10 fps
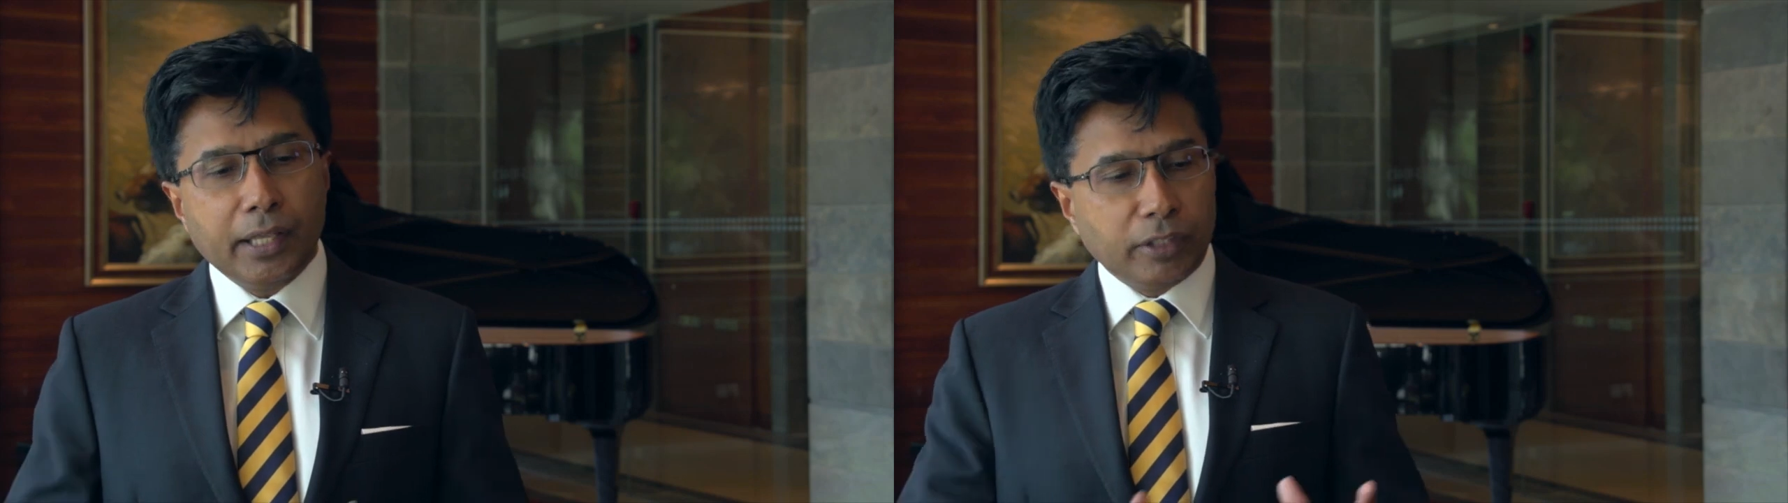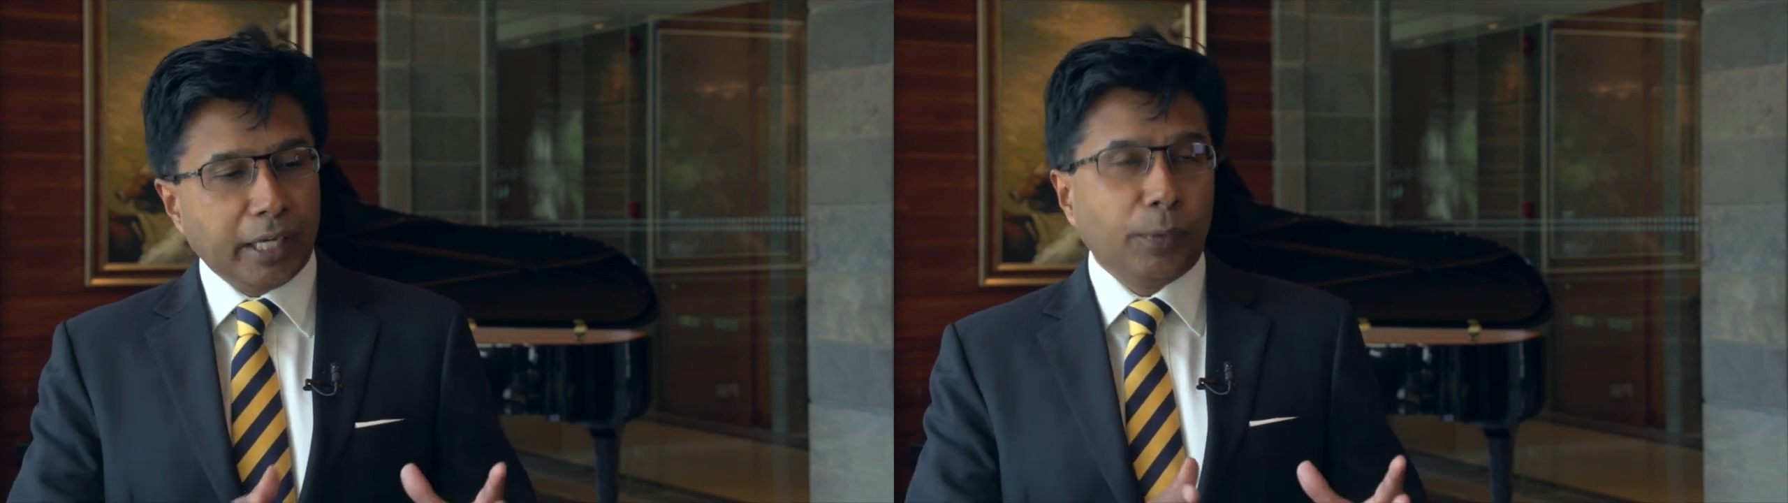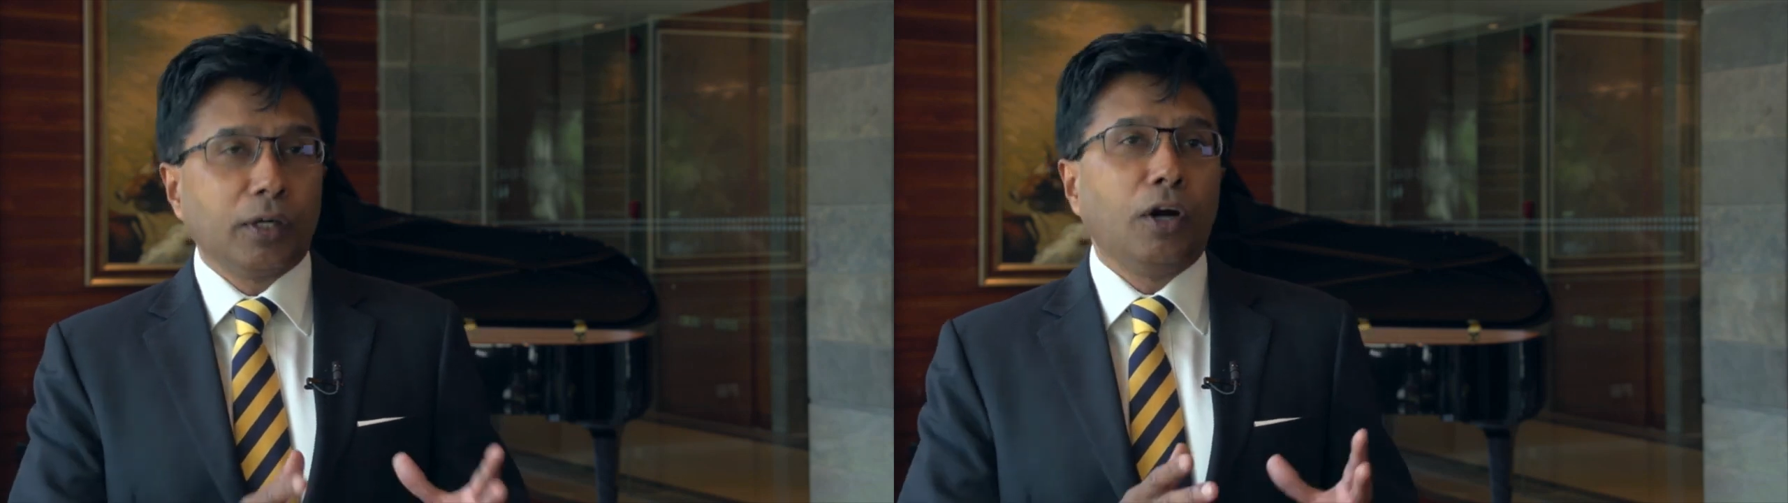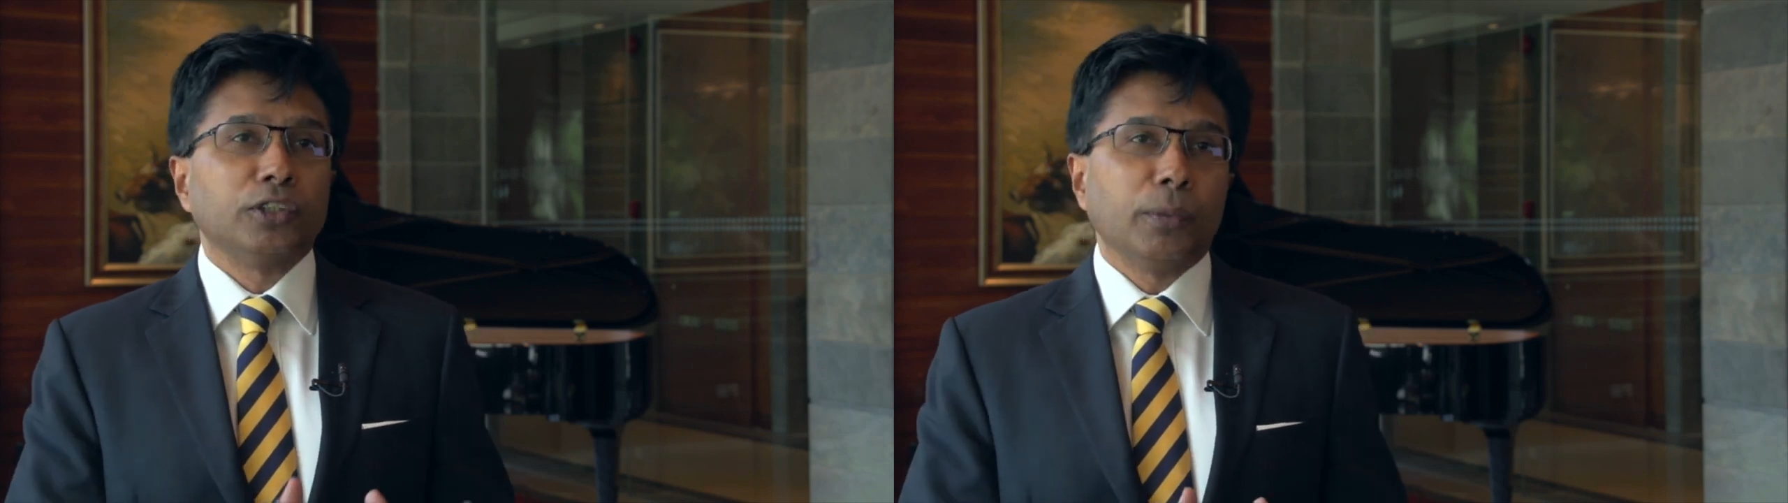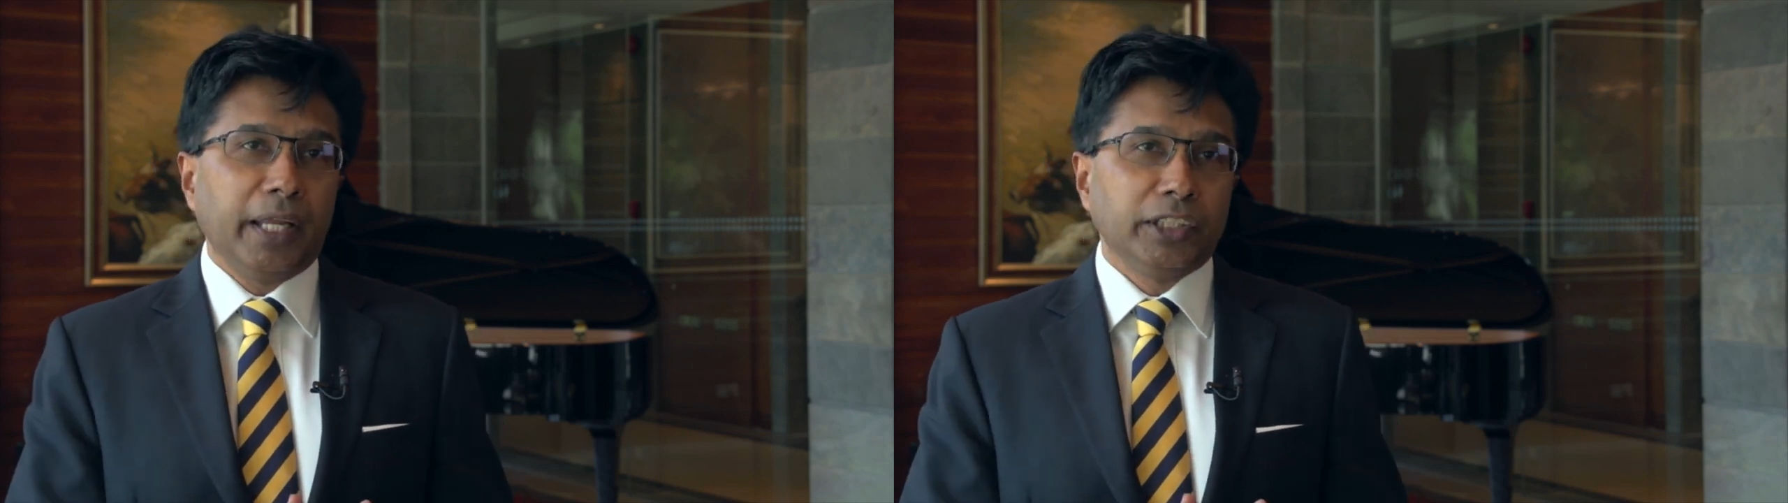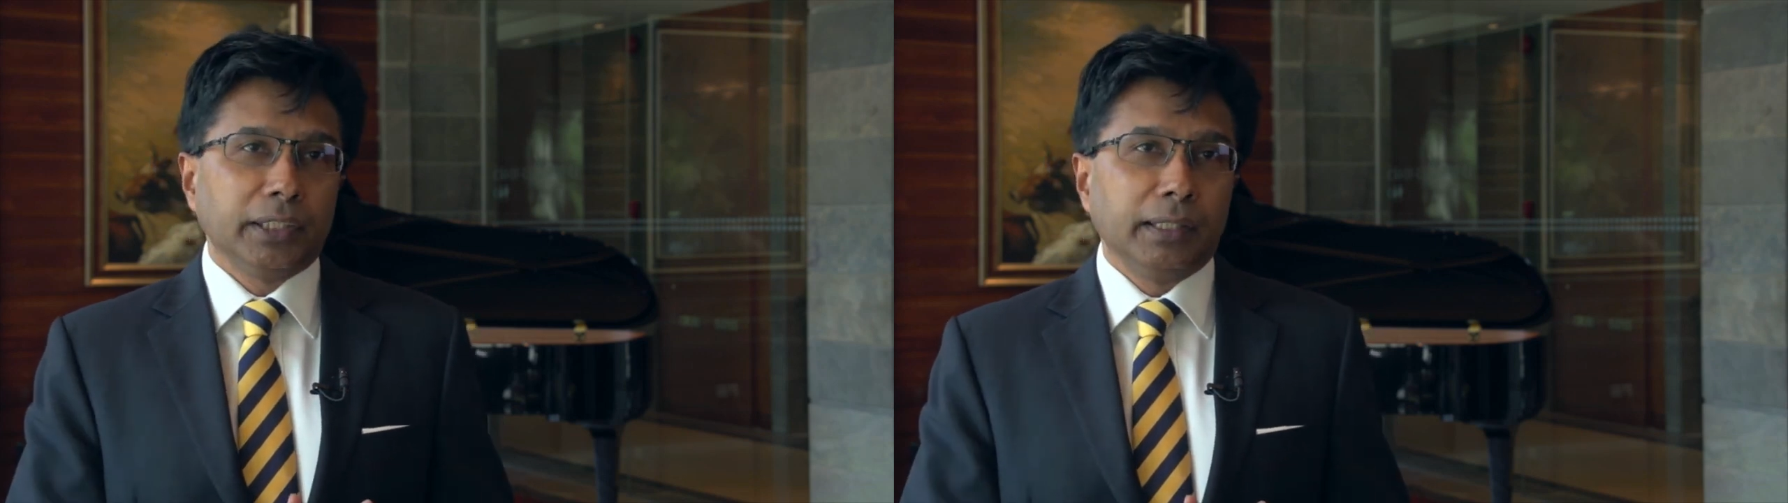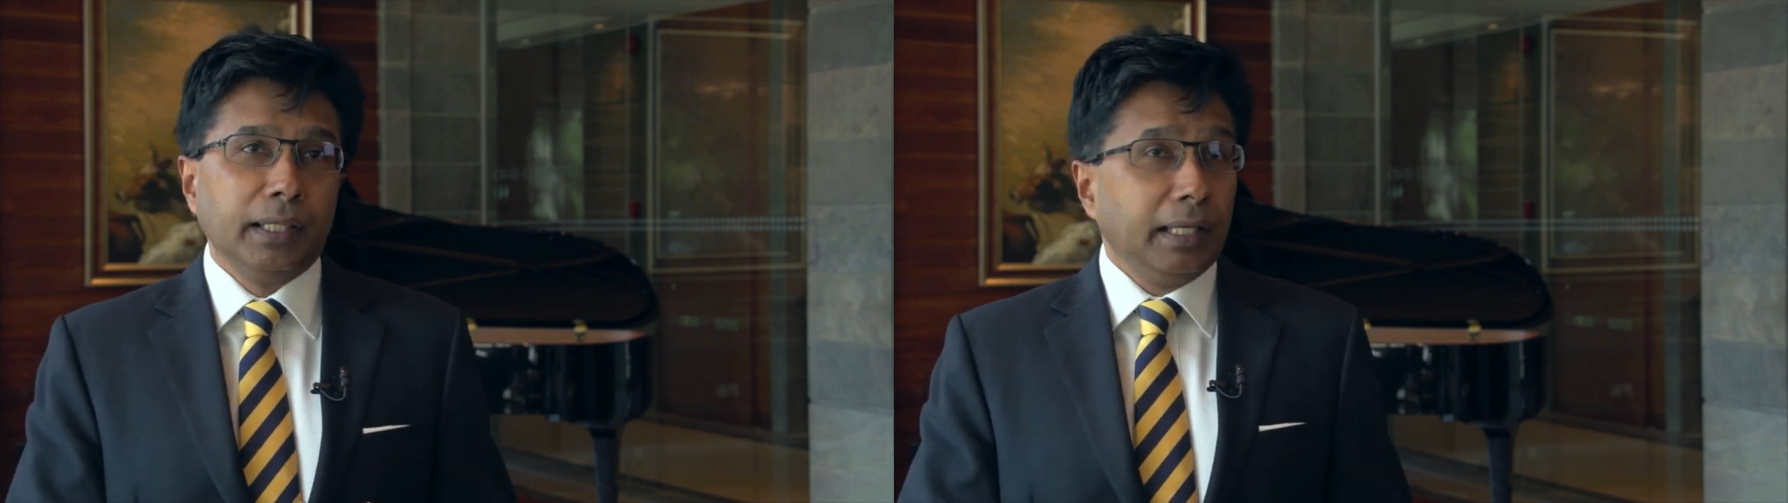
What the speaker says: is that they want automation.